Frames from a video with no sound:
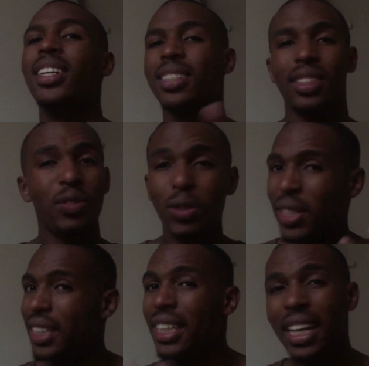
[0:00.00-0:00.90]
If you're
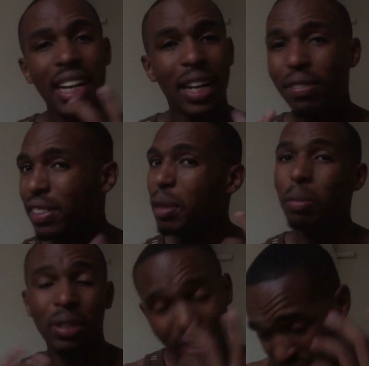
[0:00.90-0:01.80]
getting
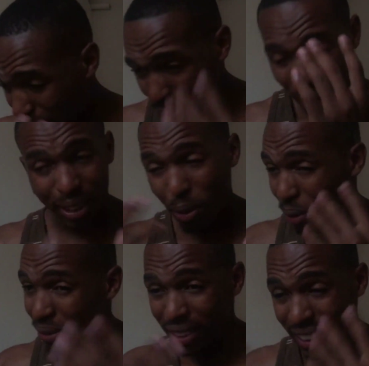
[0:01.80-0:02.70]
uncomfortable, this is what the
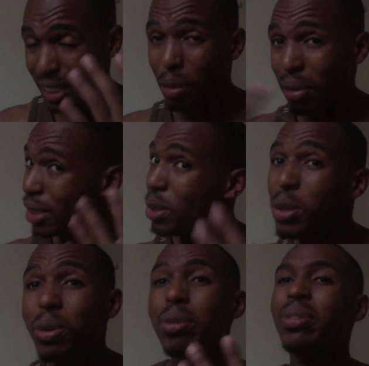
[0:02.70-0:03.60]
conversation must
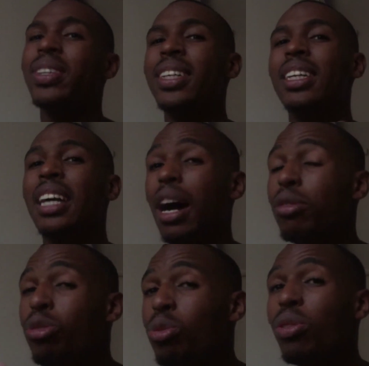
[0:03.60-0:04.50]
do. How
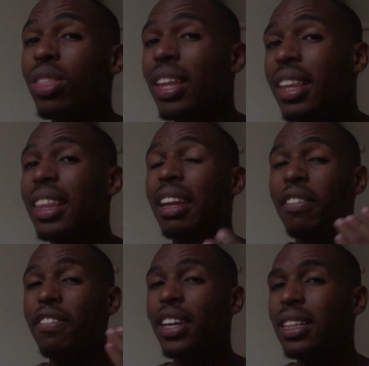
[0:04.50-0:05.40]
do you think that
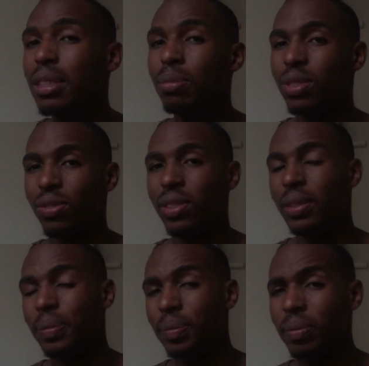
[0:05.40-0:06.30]
victims feel?
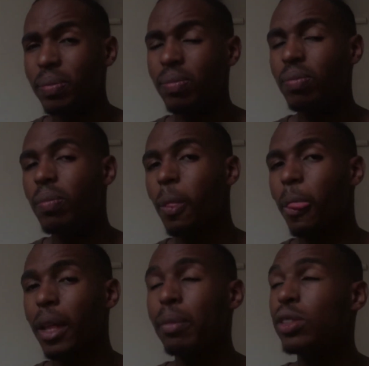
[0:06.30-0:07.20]

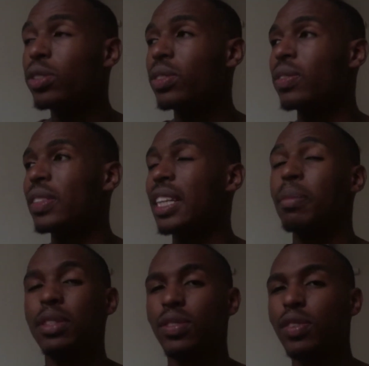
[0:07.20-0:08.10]
The majority of the time
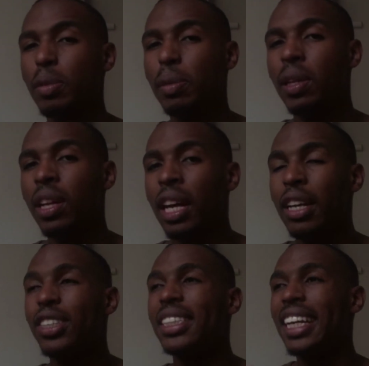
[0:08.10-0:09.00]
it's female,
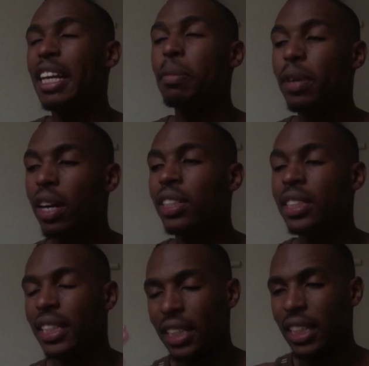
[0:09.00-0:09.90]
because the rape
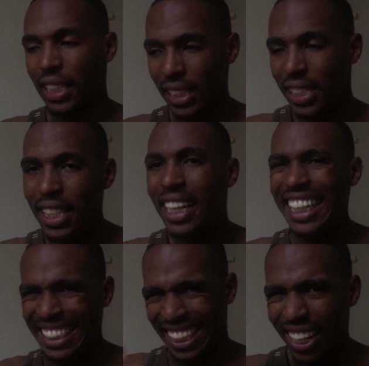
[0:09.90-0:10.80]
culture is that.
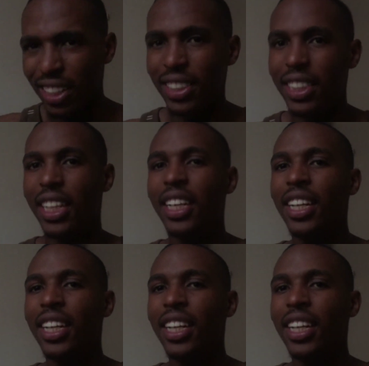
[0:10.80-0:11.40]
It's culture.